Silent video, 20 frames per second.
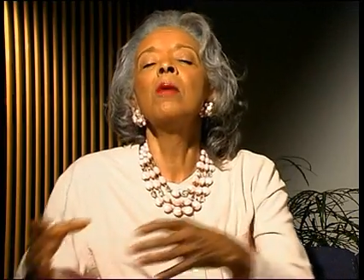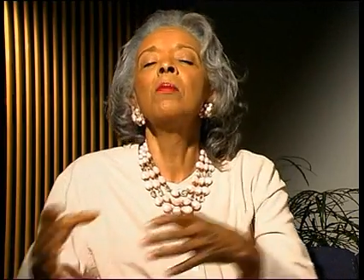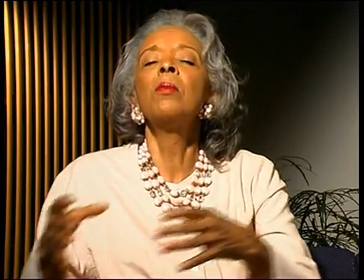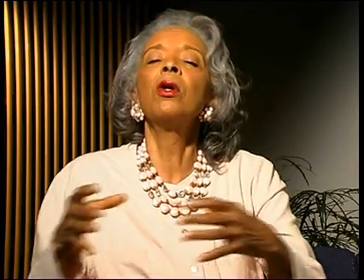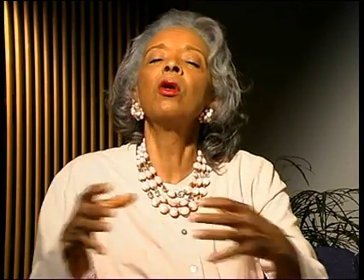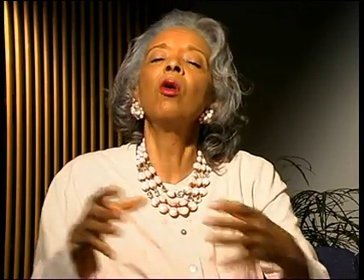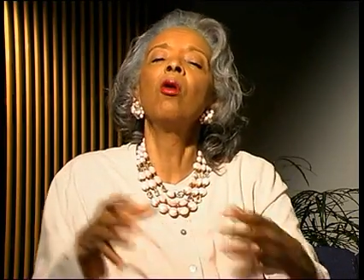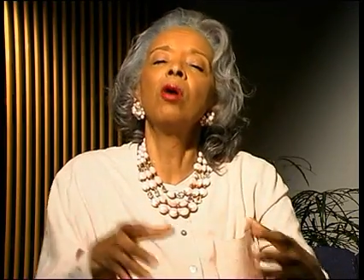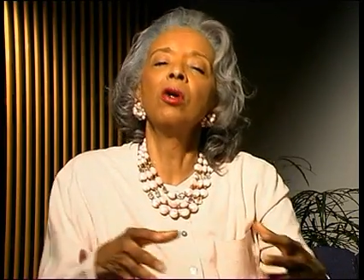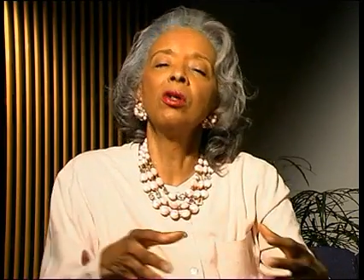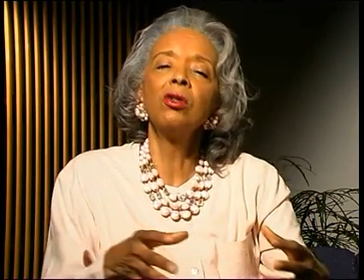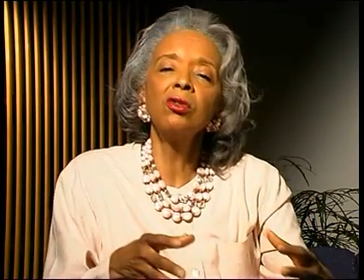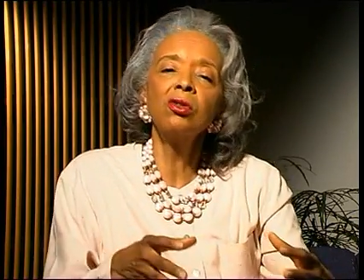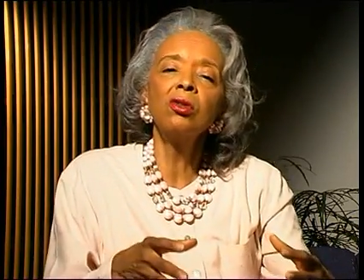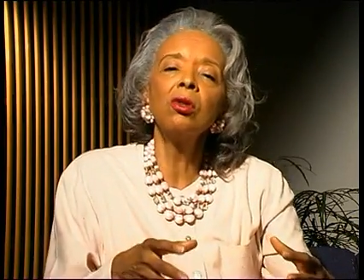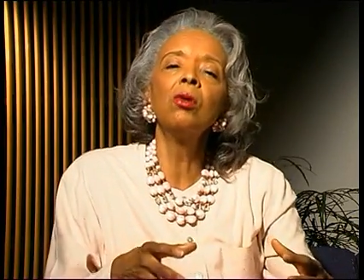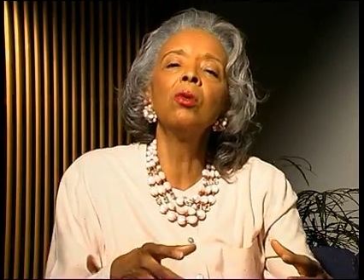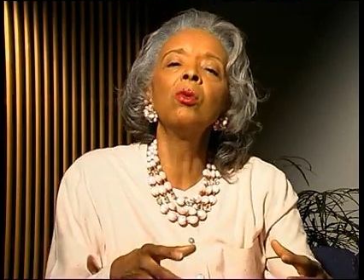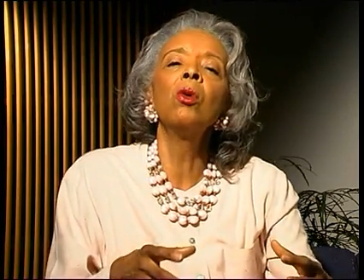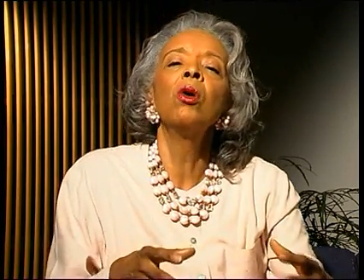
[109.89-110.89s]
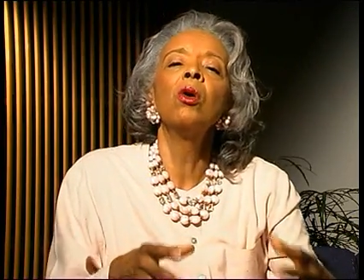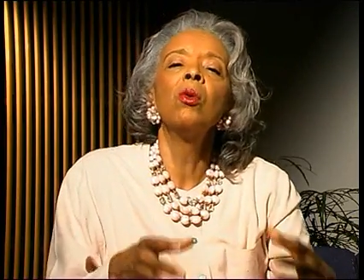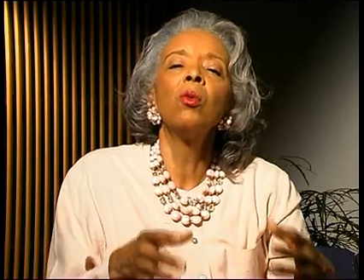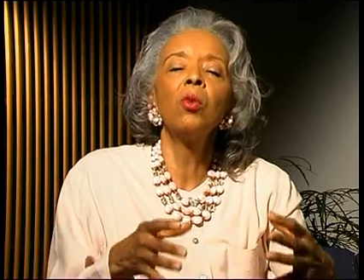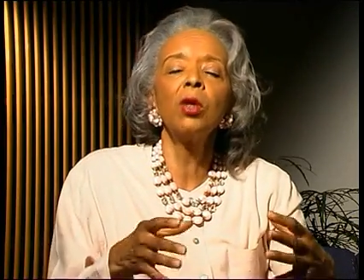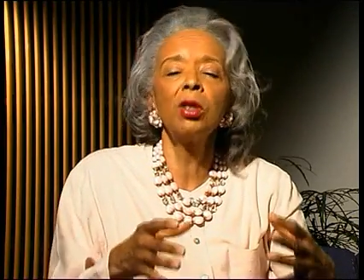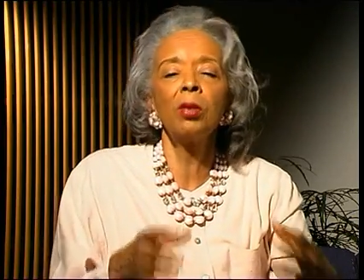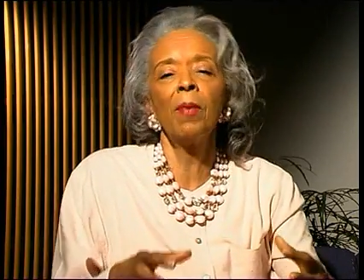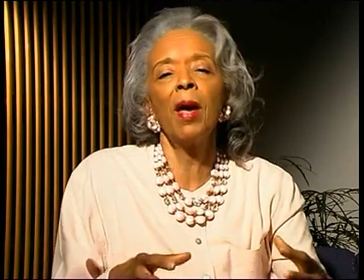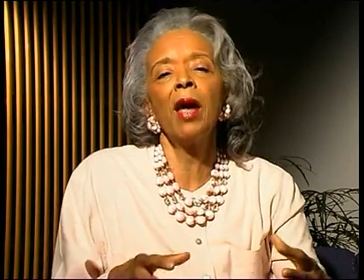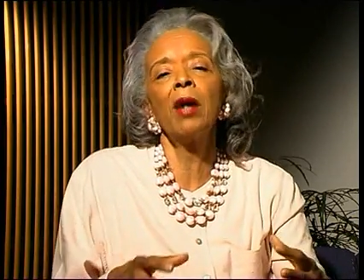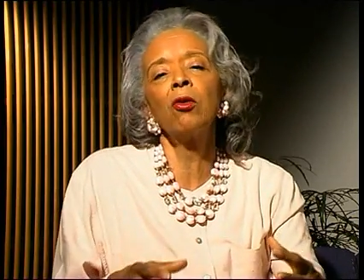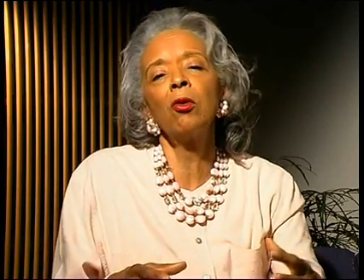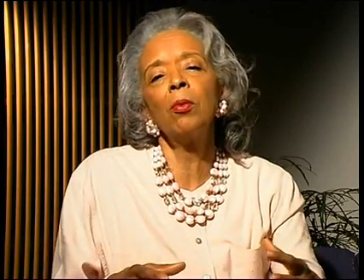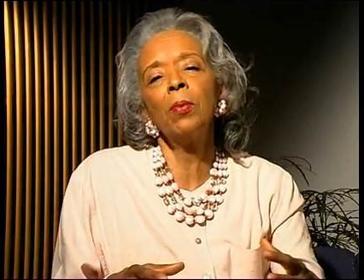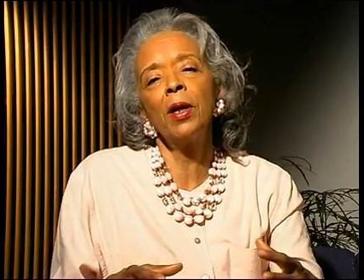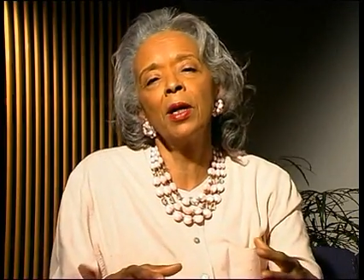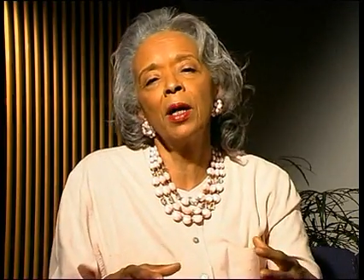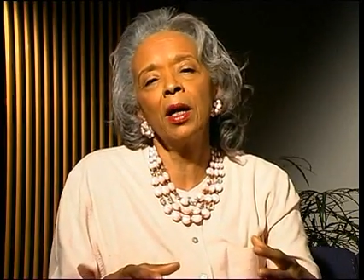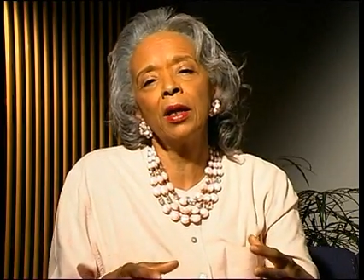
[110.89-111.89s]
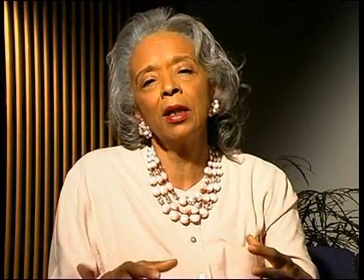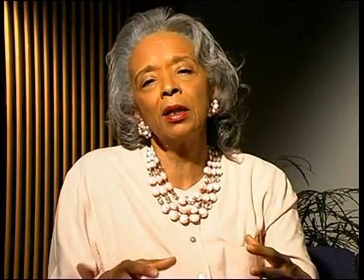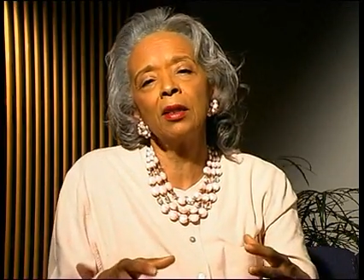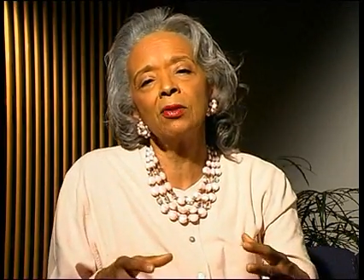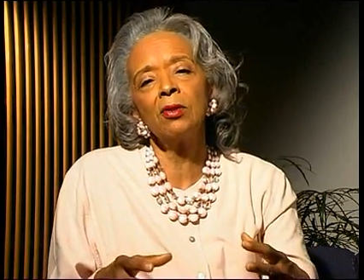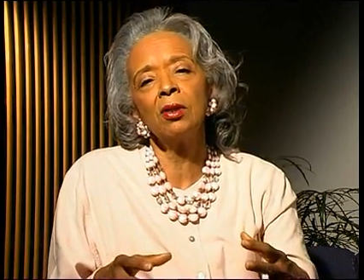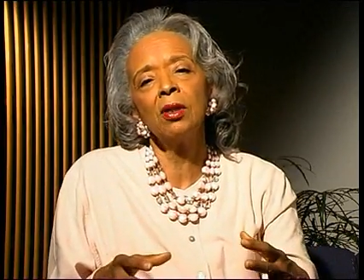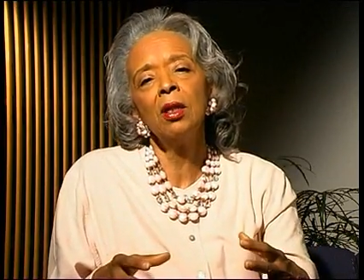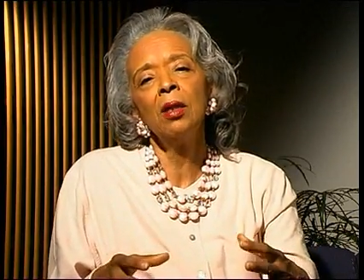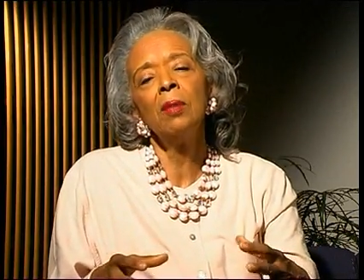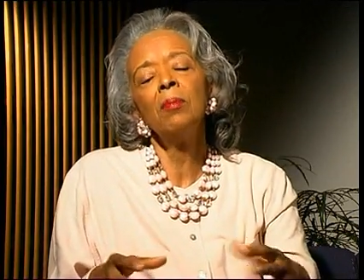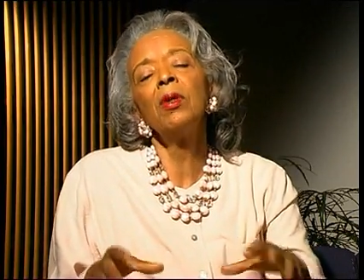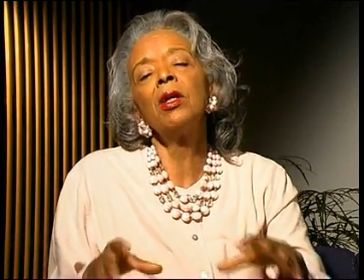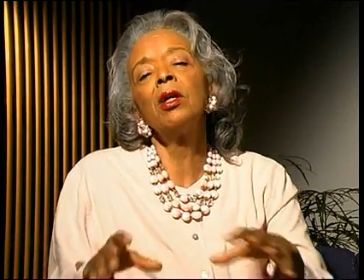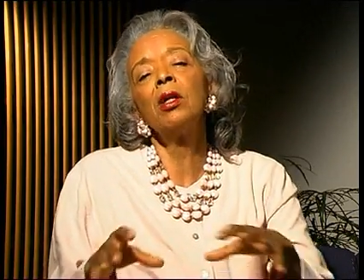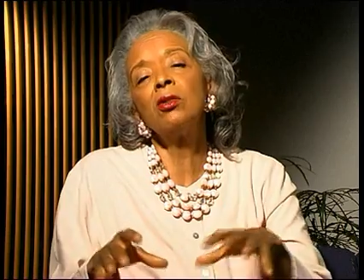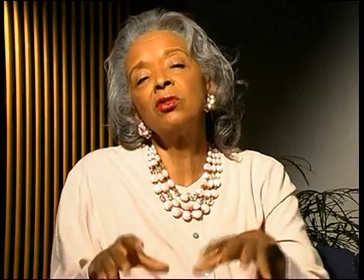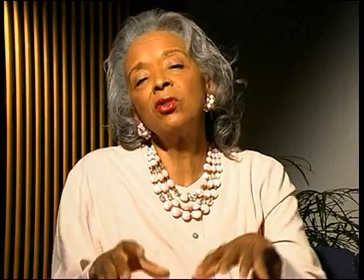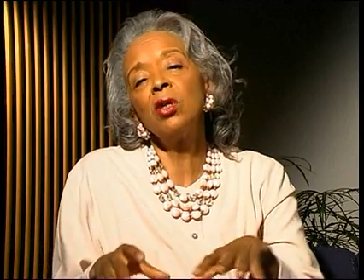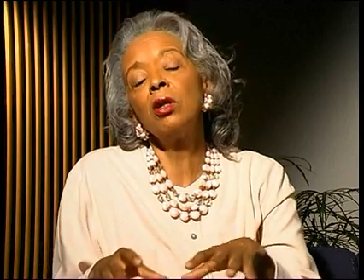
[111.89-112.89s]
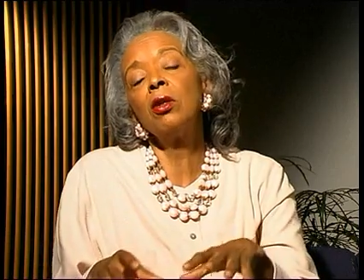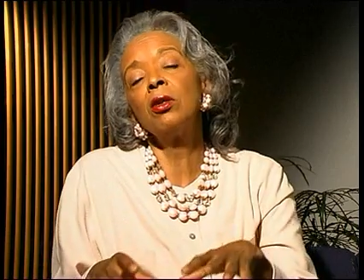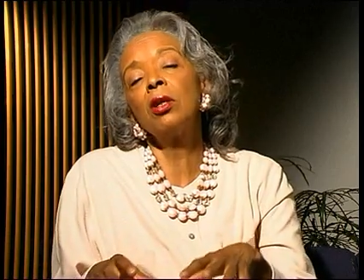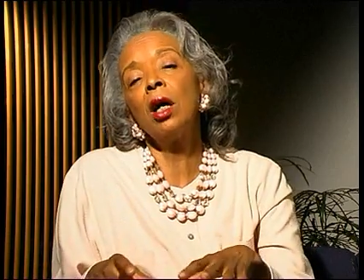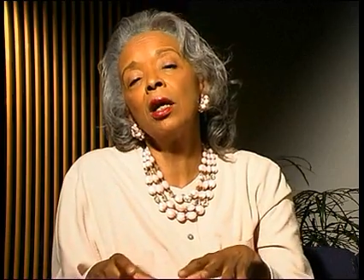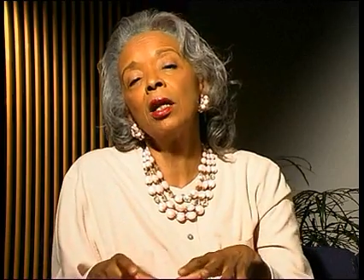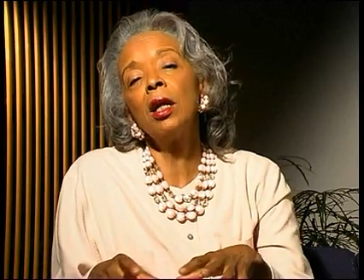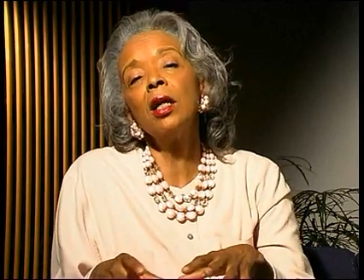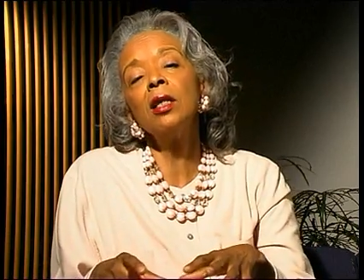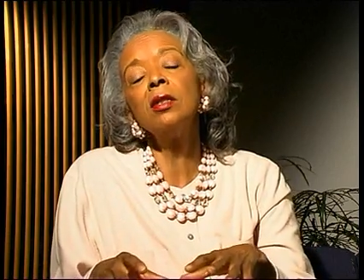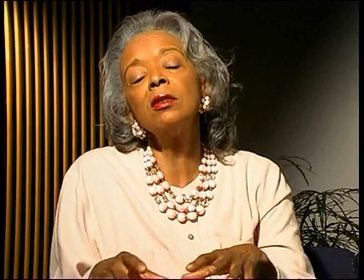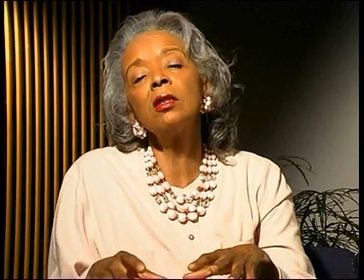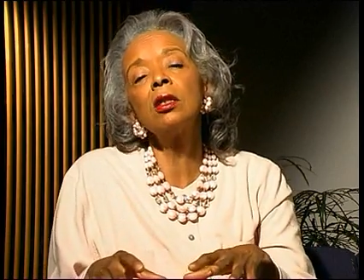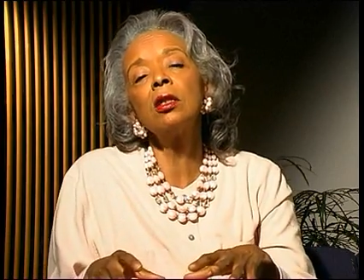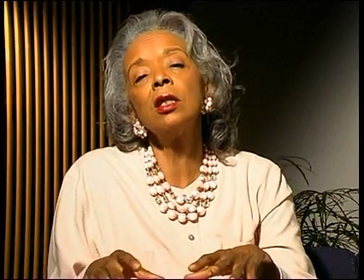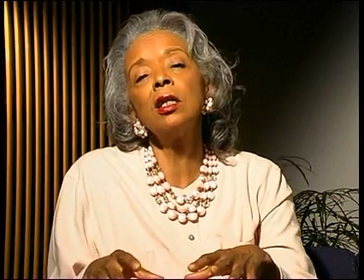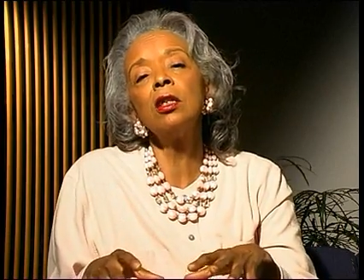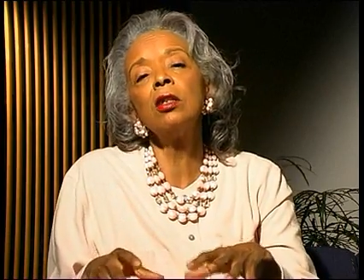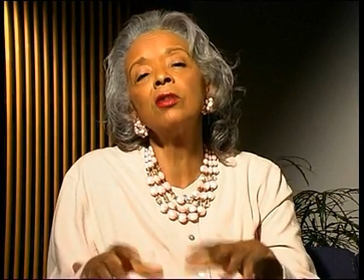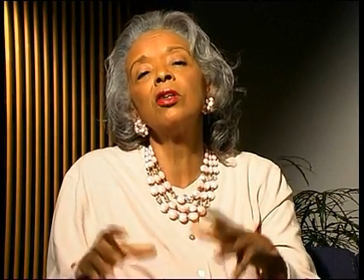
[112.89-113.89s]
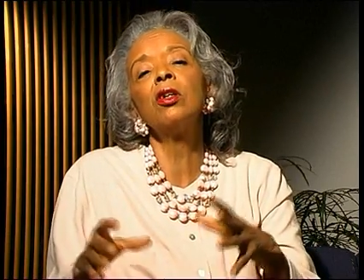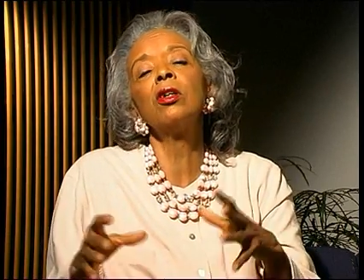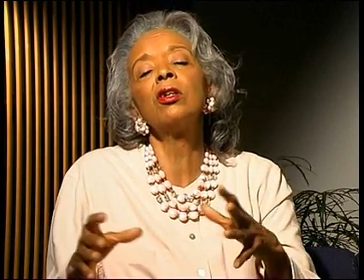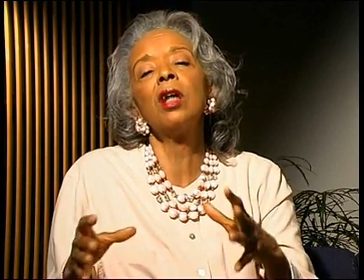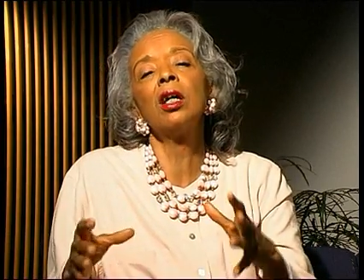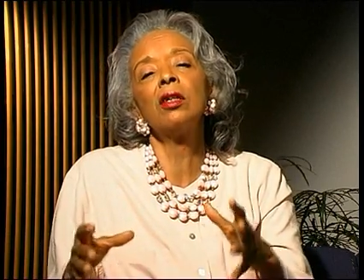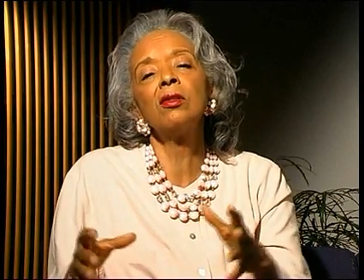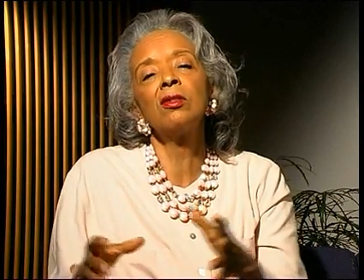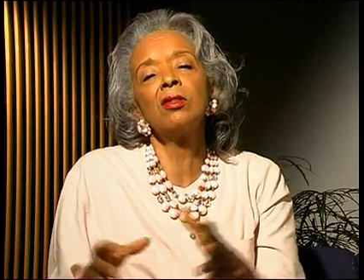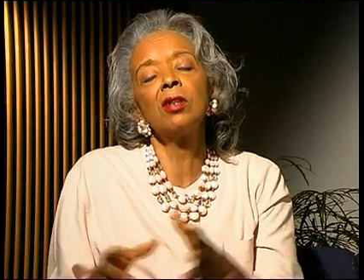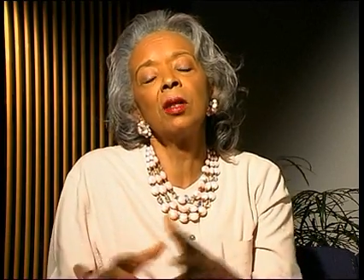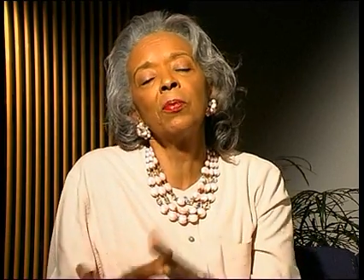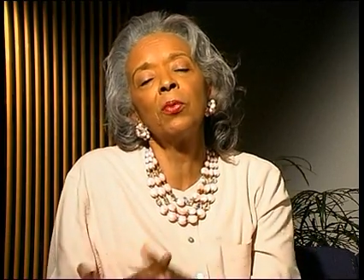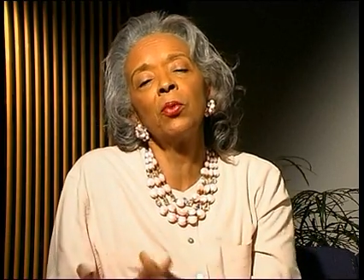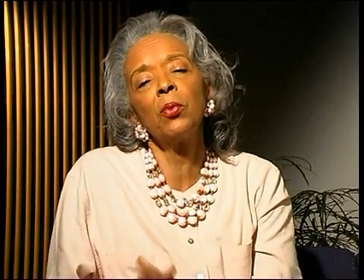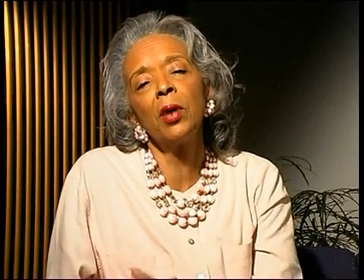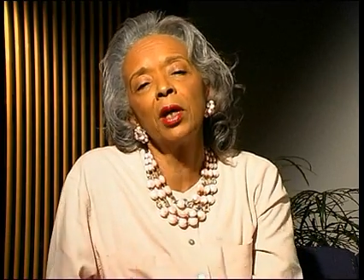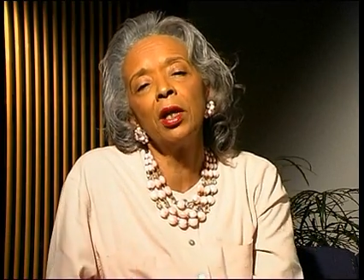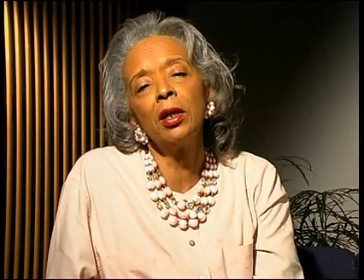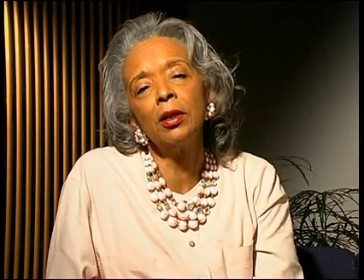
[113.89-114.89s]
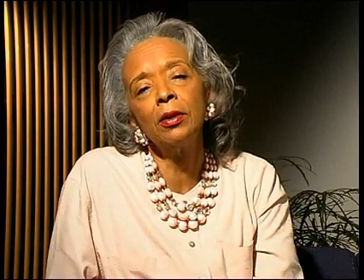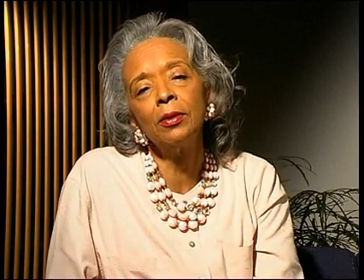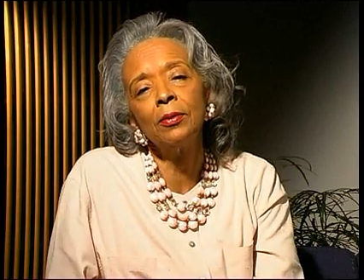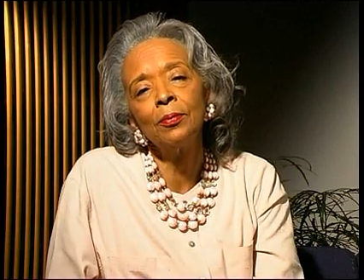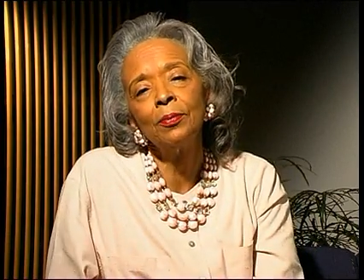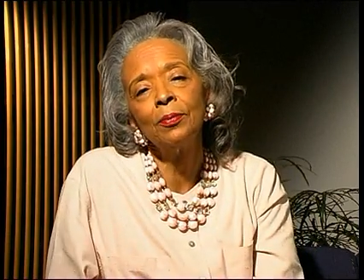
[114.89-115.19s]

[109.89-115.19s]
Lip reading: but also with macrobiotics, because they are not isolated, they are not separated.